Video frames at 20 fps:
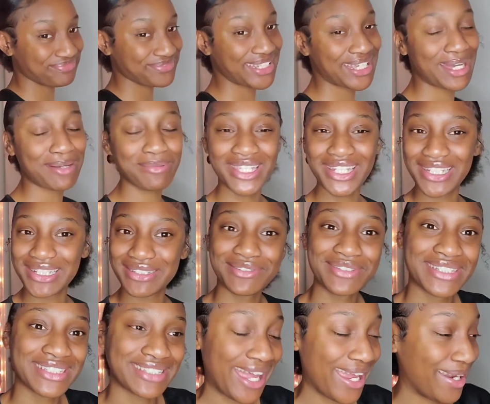i'm getting too
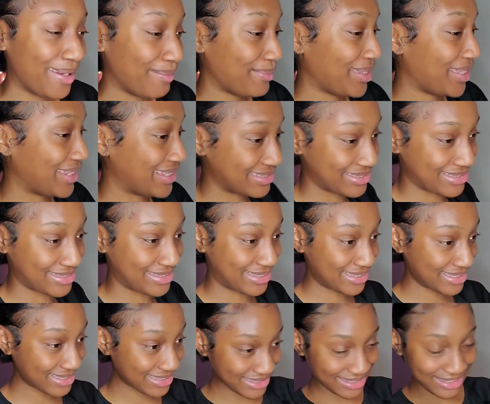excited because
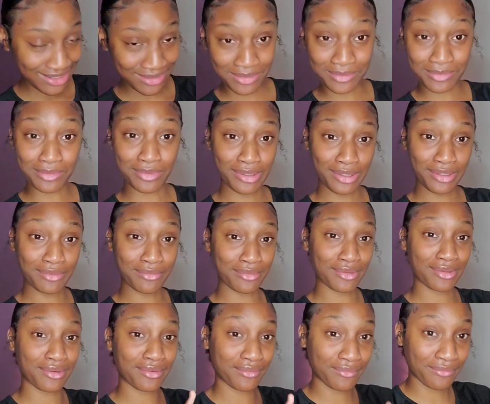this is like really
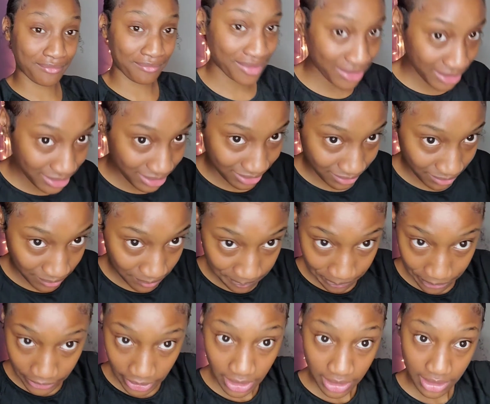really really cute
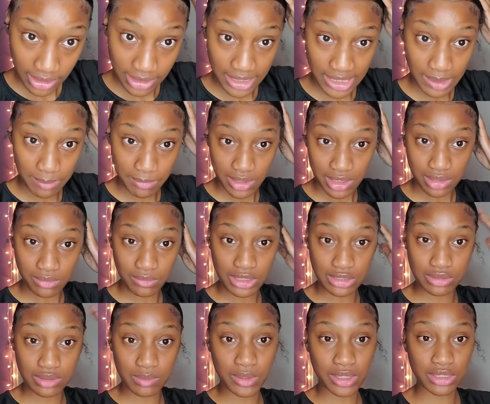I came out how i wanted
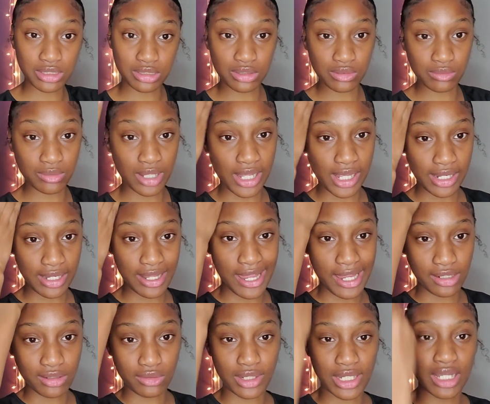to, I want to do like a
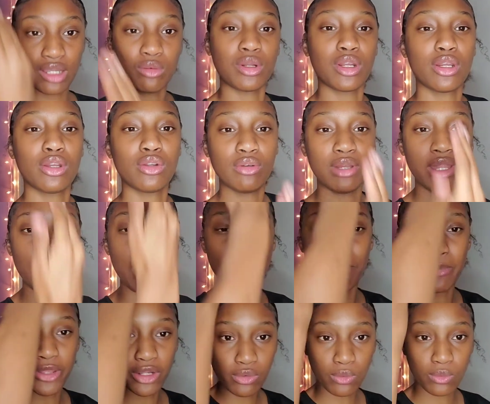diamond i don't want to do
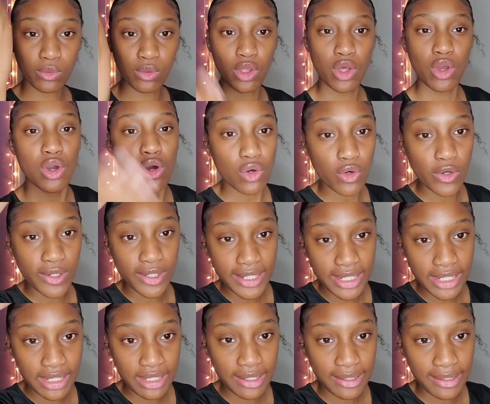dead middle or
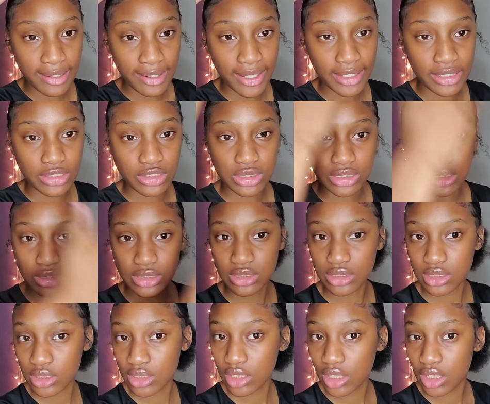dead like just
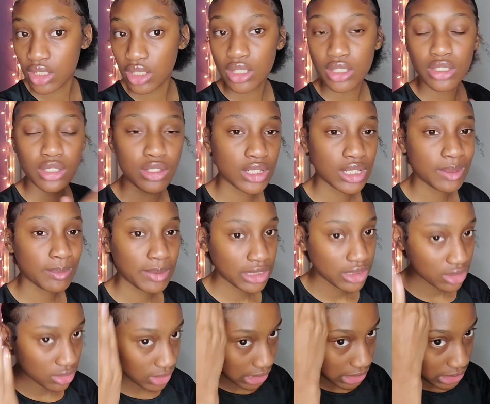you know what I mean?
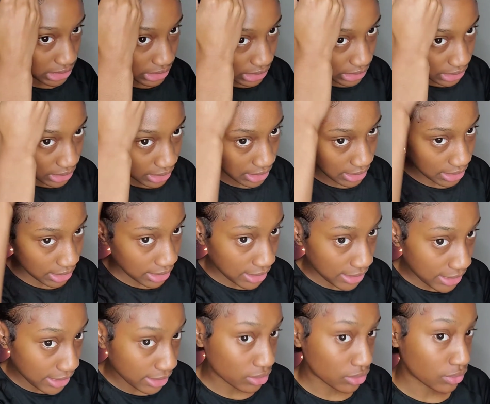So I just did kind of
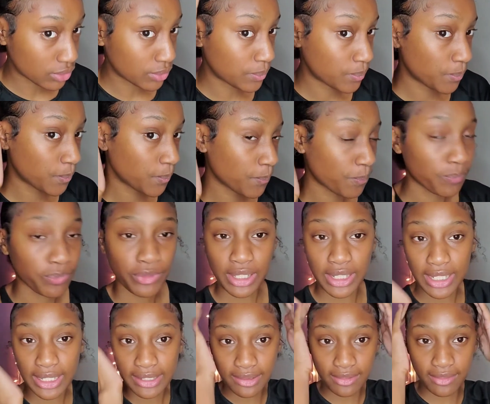diagonal
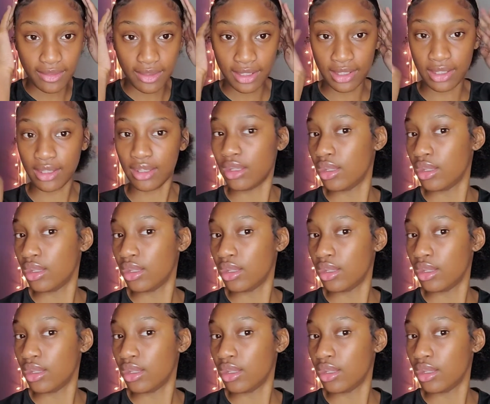like that